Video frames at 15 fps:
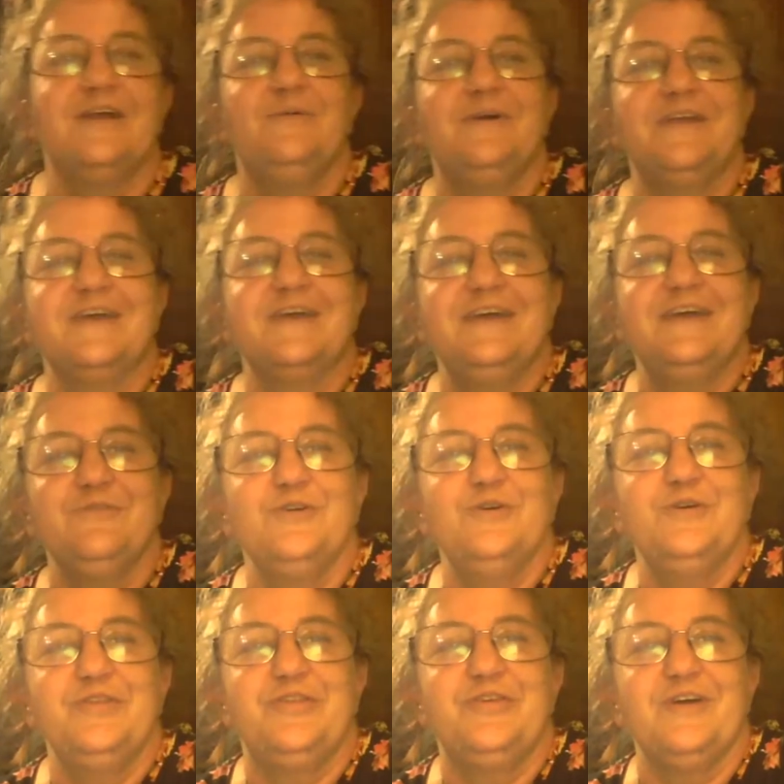I don't want to get in
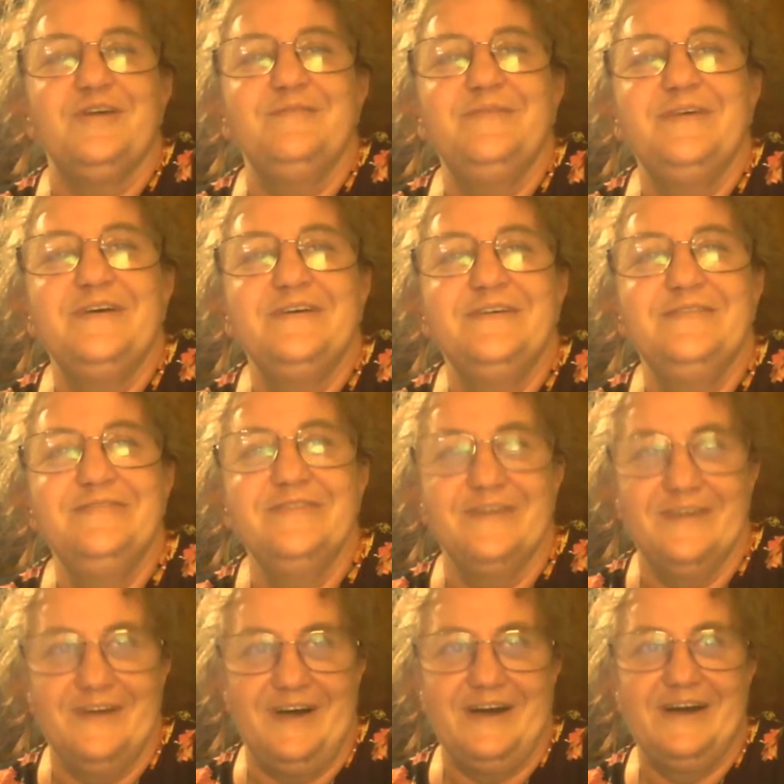ruins, so
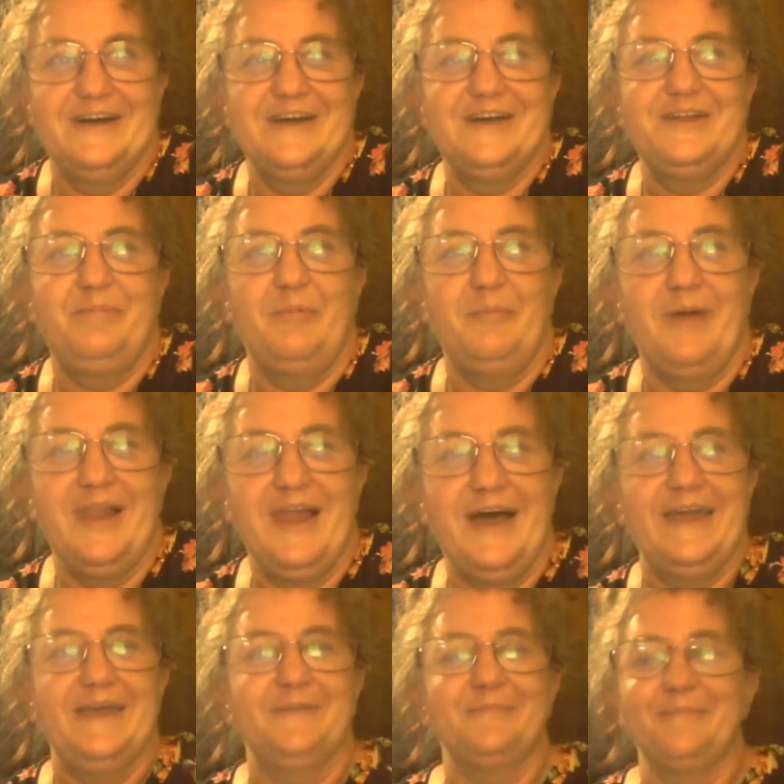I hung it up on my
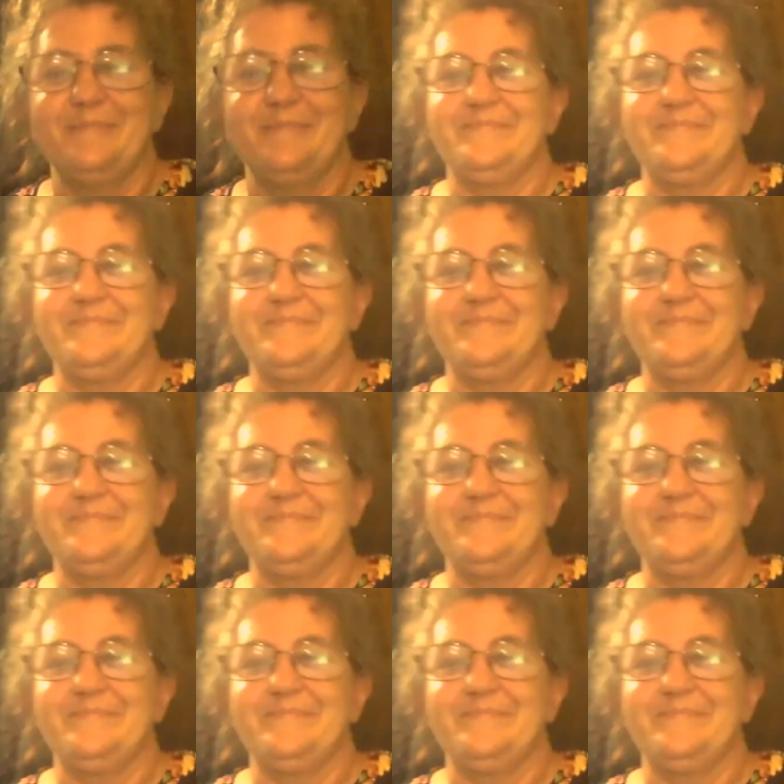light.